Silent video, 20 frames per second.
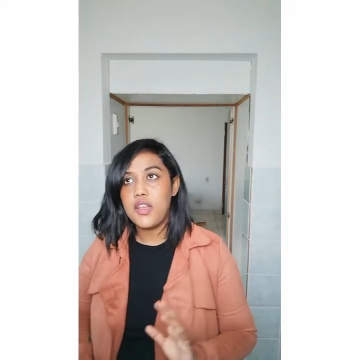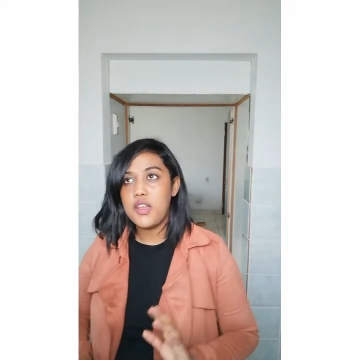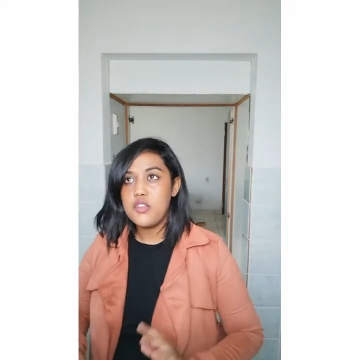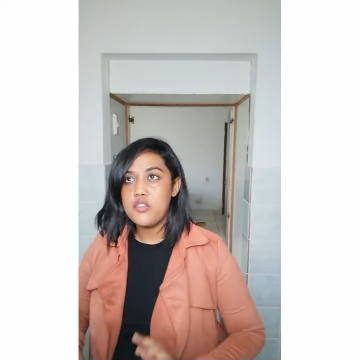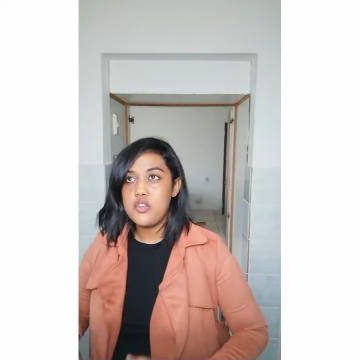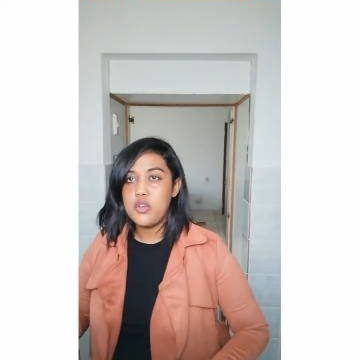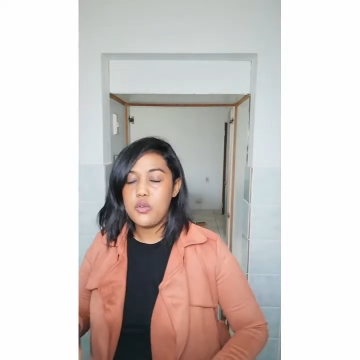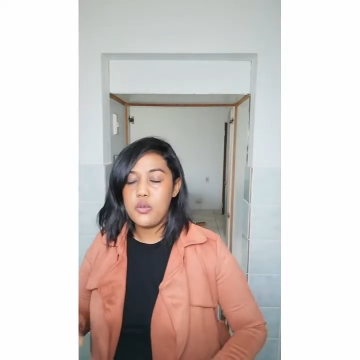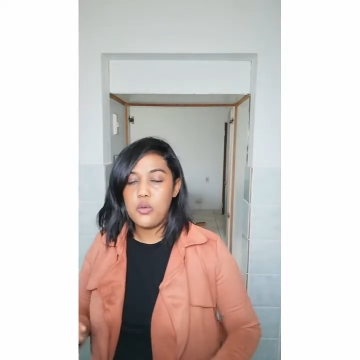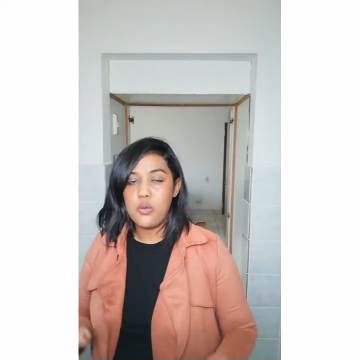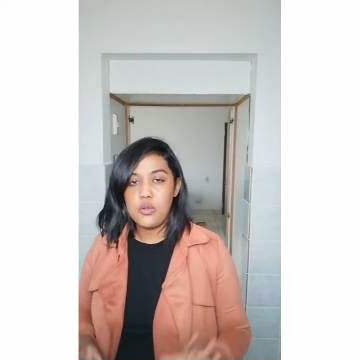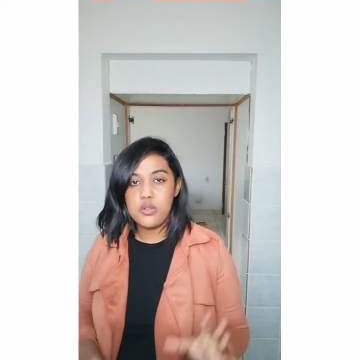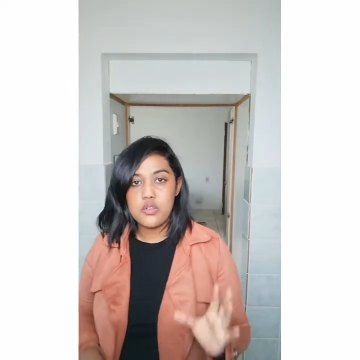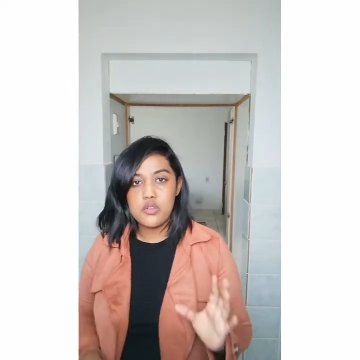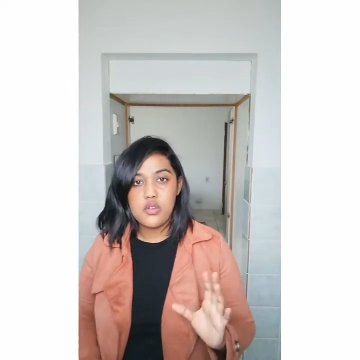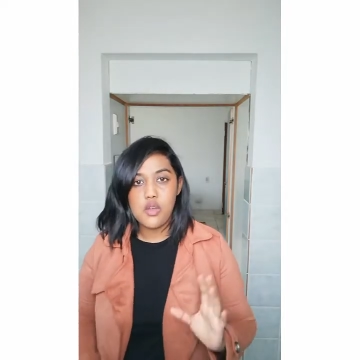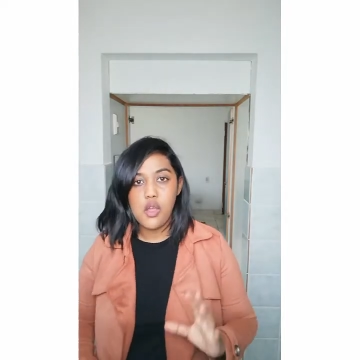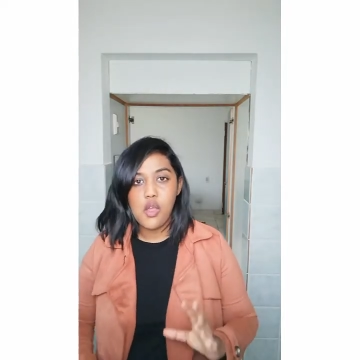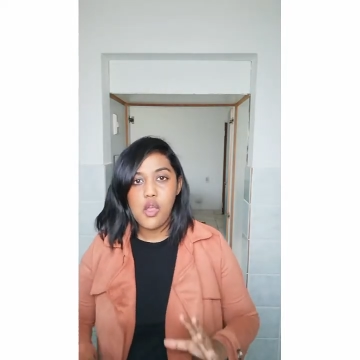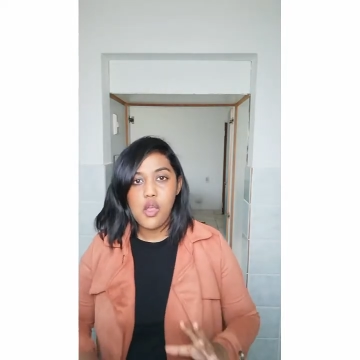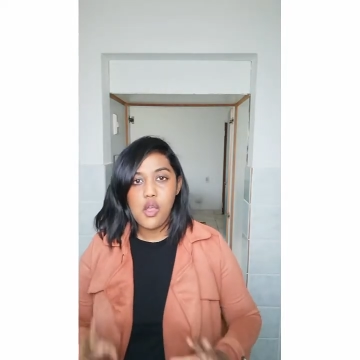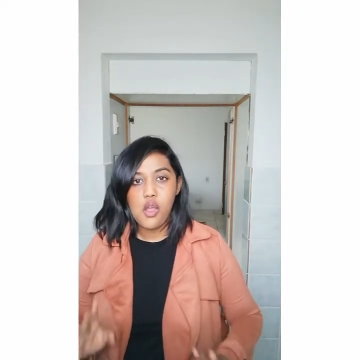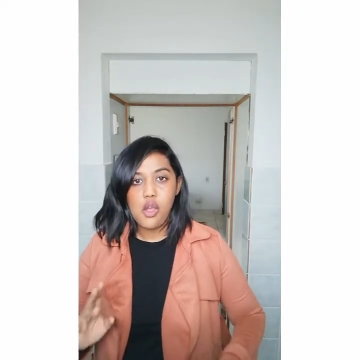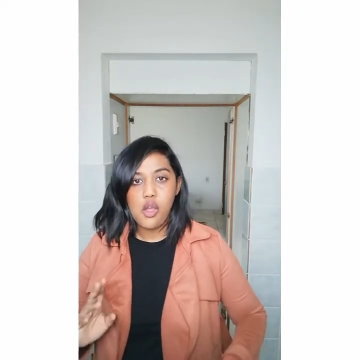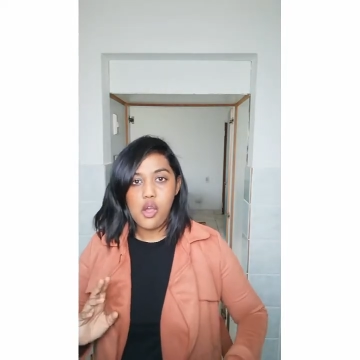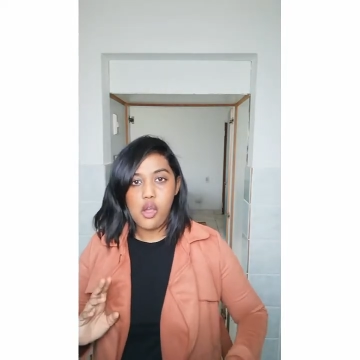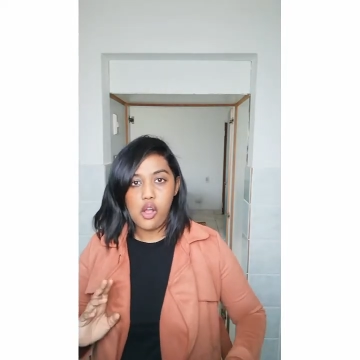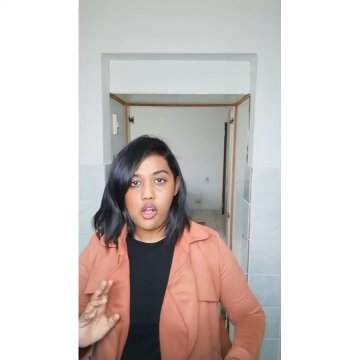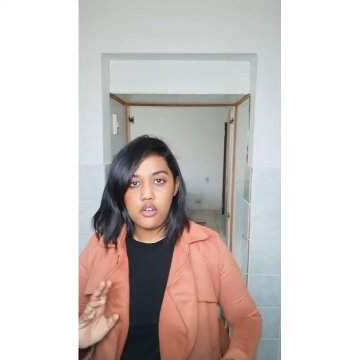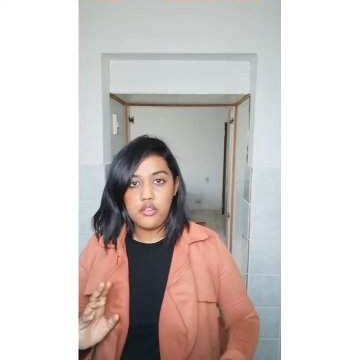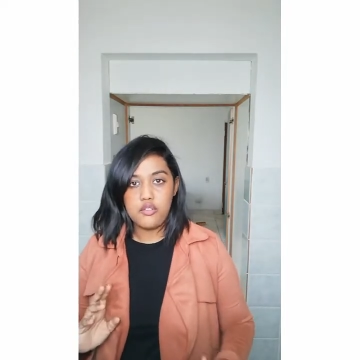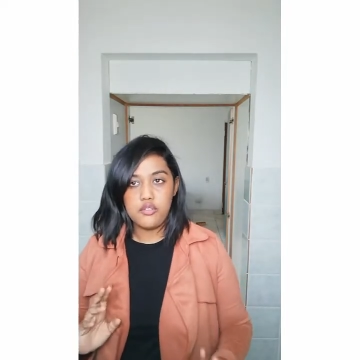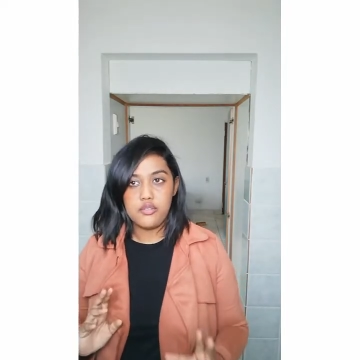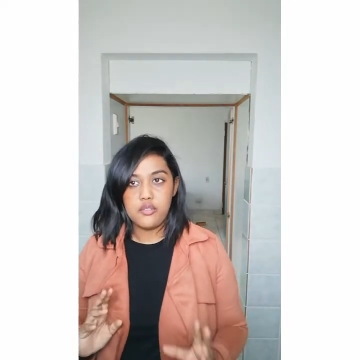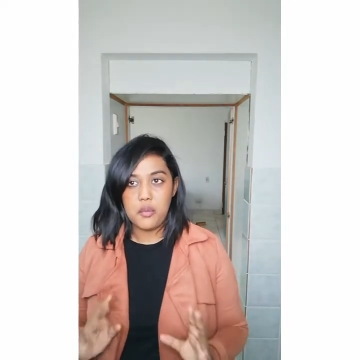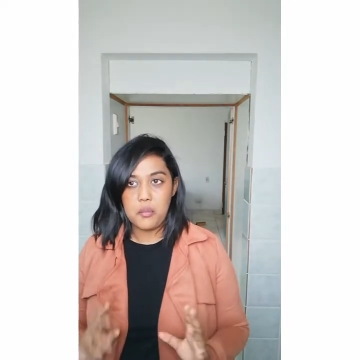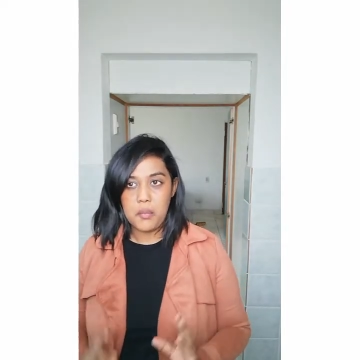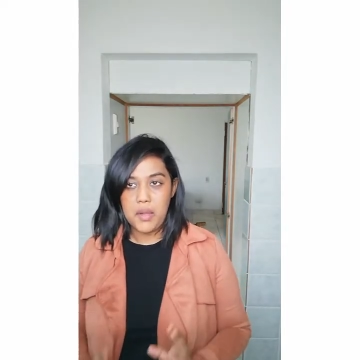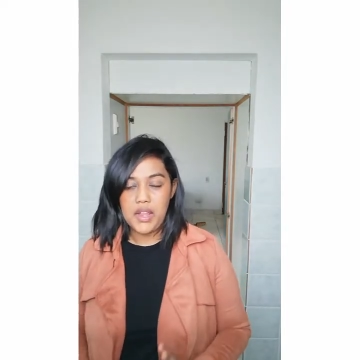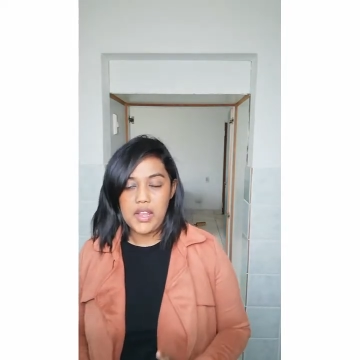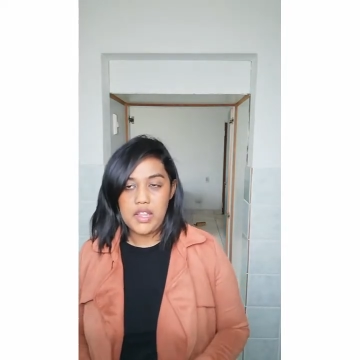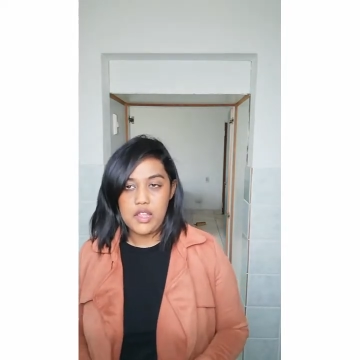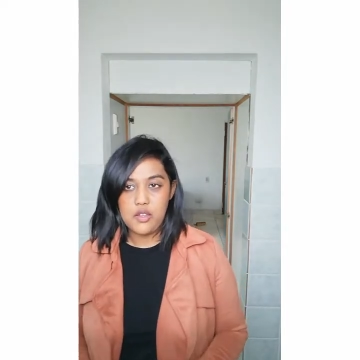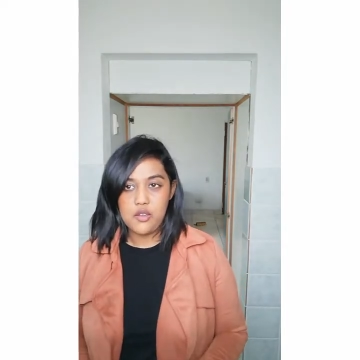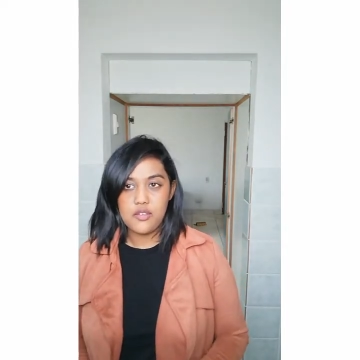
at your roles of money.